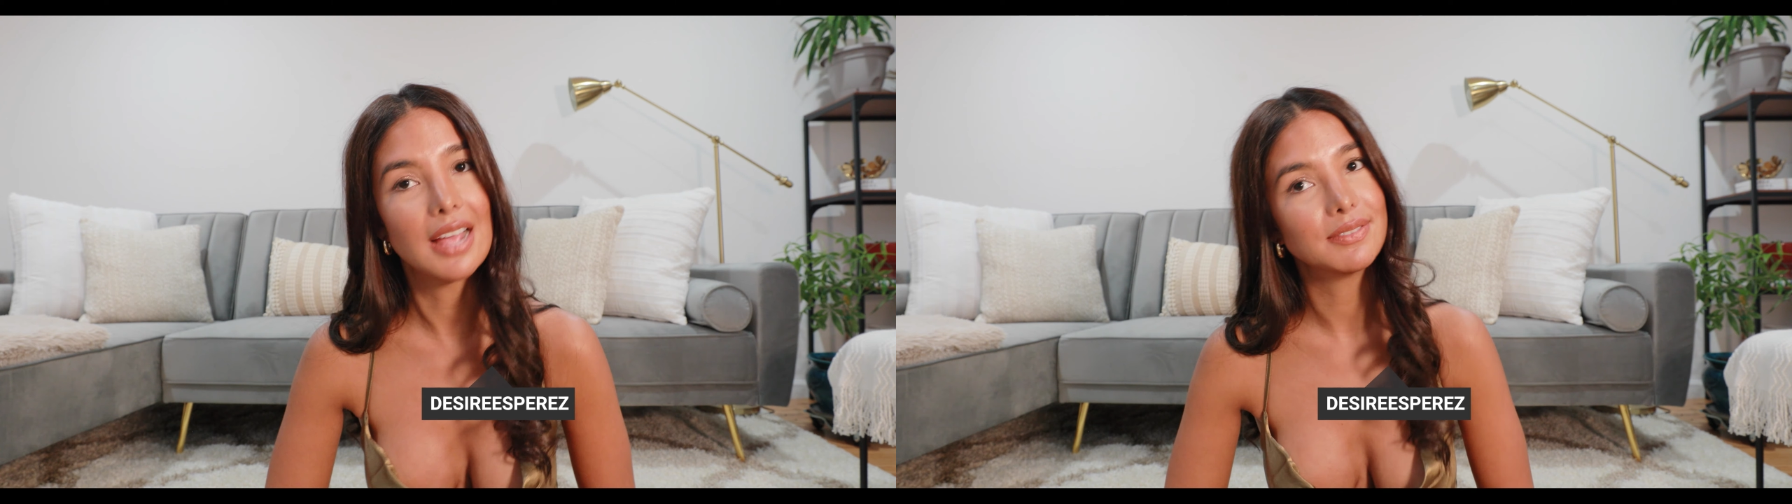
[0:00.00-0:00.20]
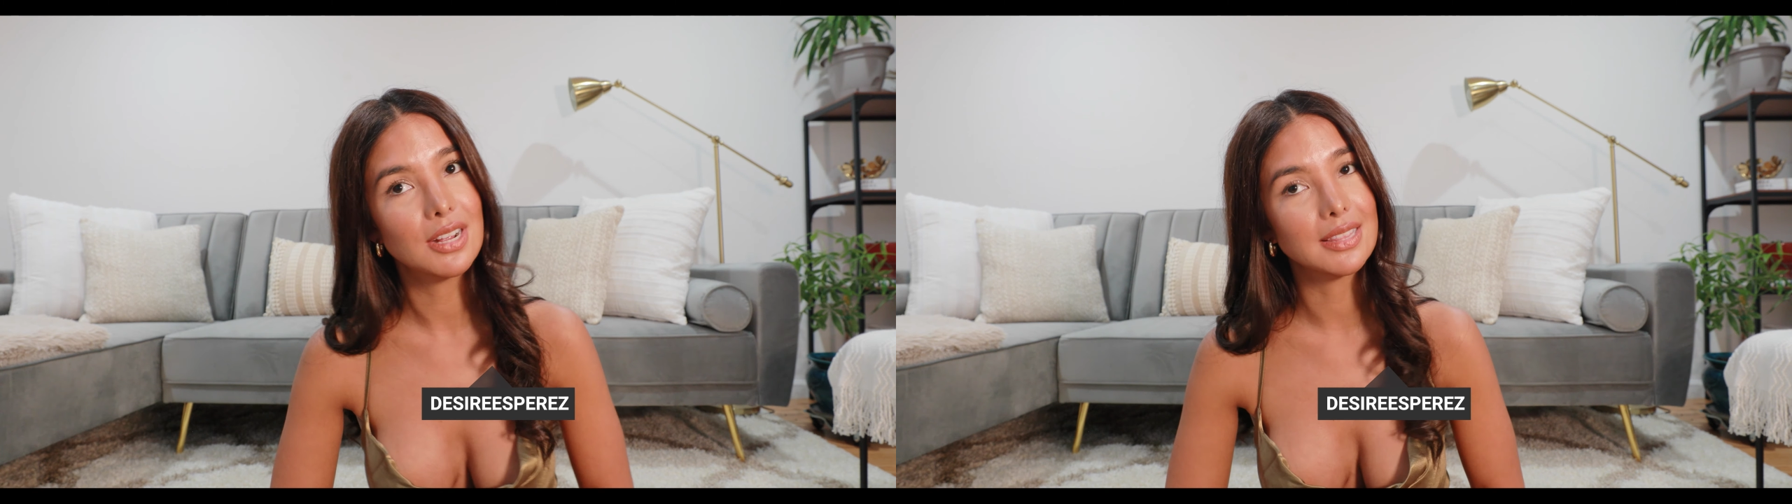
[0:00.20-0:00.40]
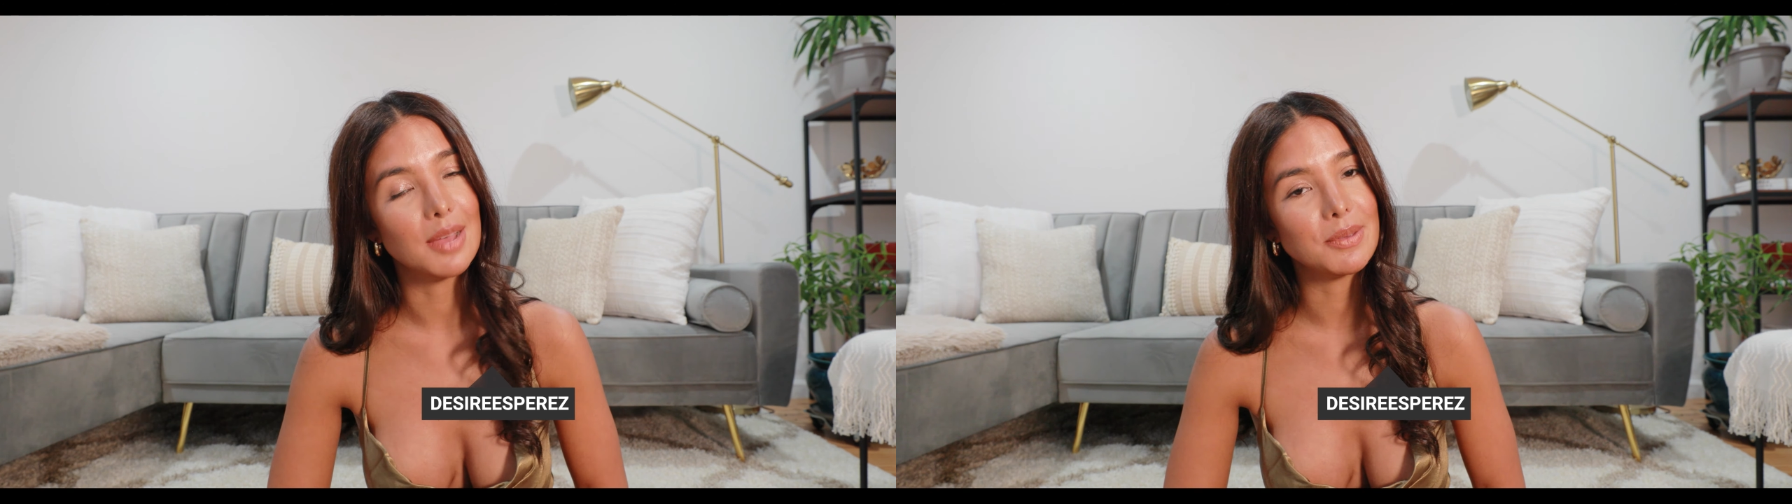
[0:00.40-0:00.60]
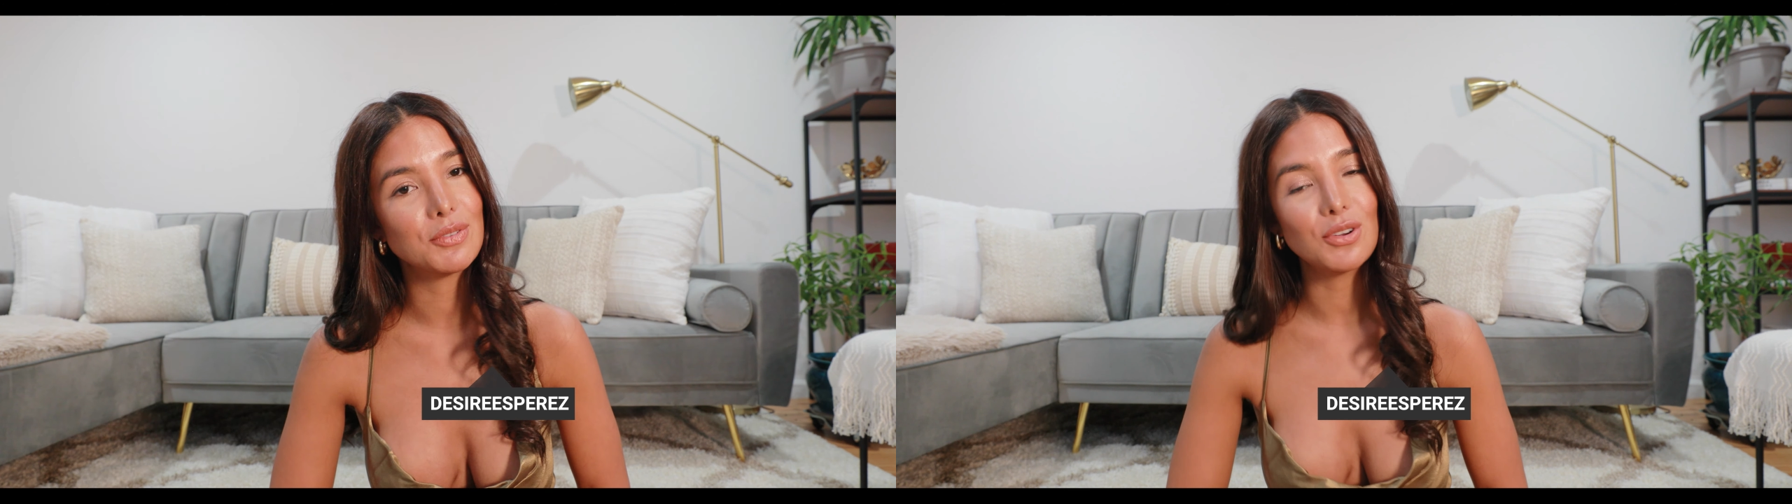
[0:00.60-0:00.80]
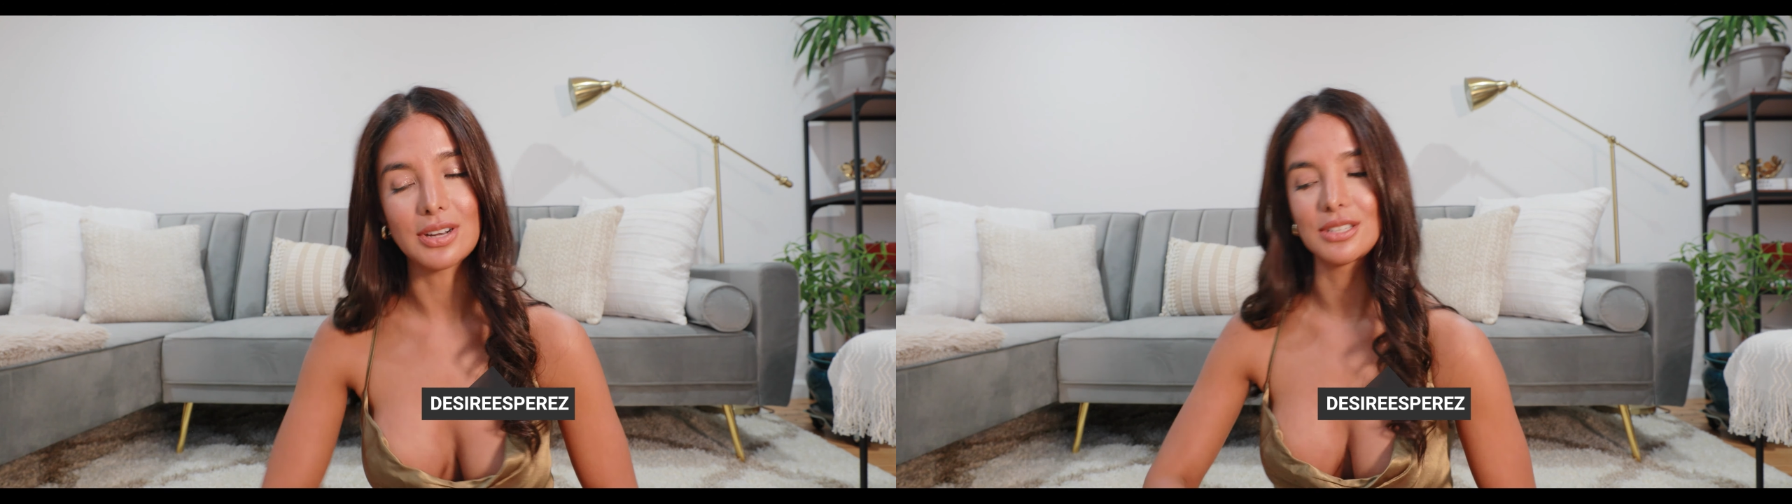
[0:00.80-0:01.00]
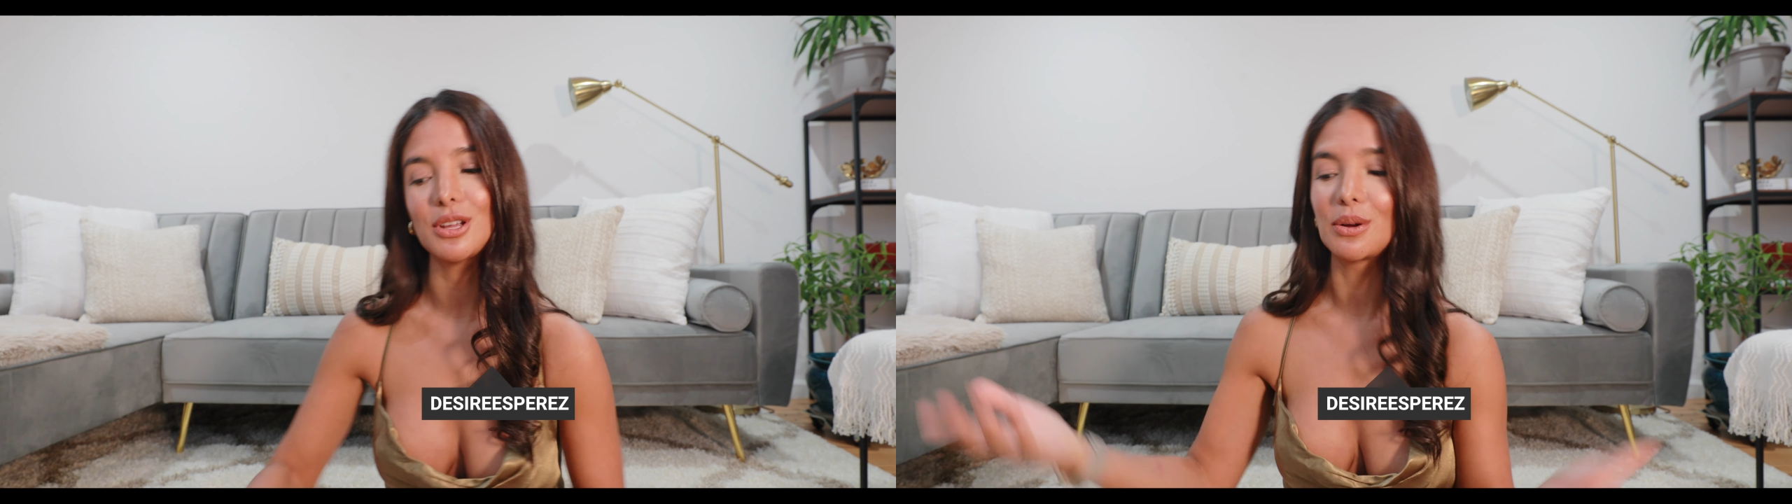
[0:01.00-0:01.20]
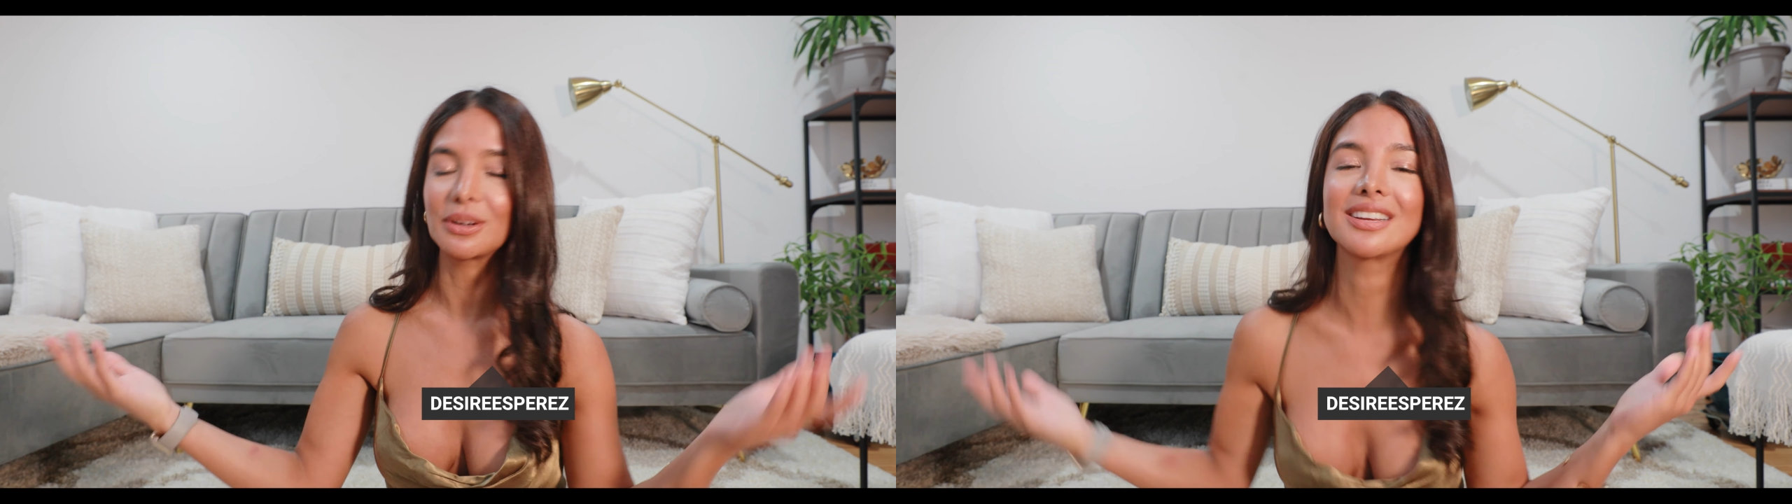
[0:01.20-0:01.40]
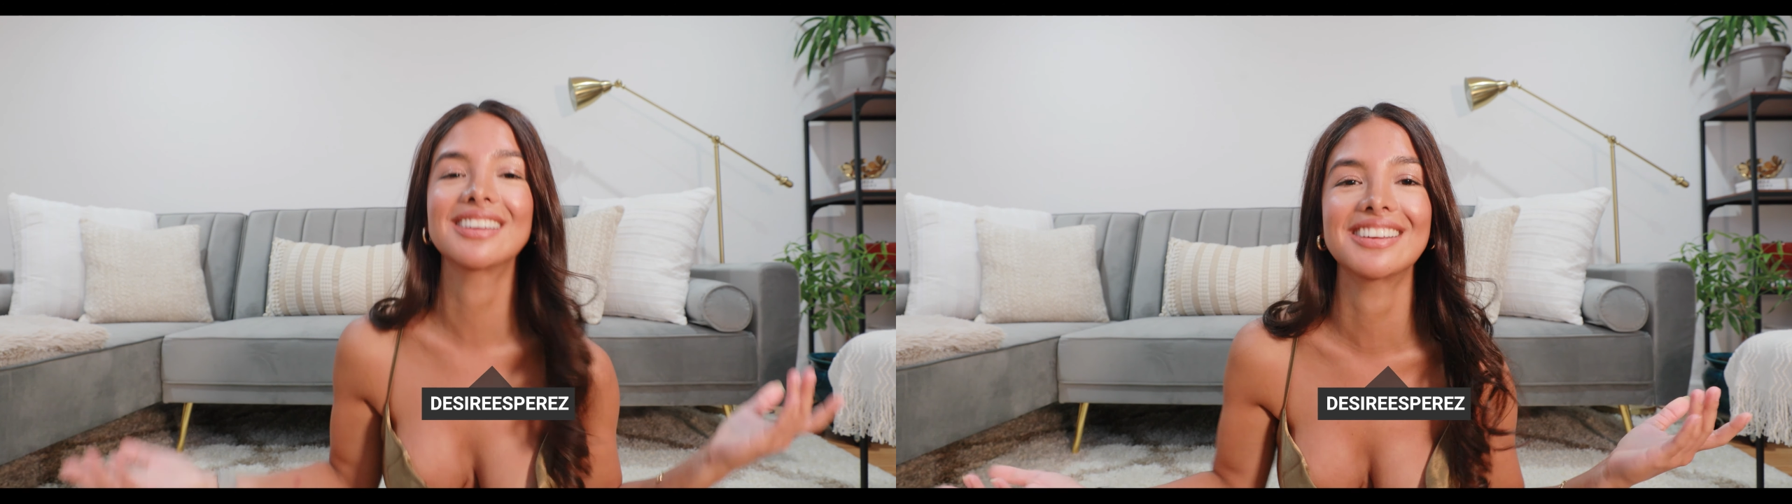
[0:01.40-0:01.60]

I've done that before. So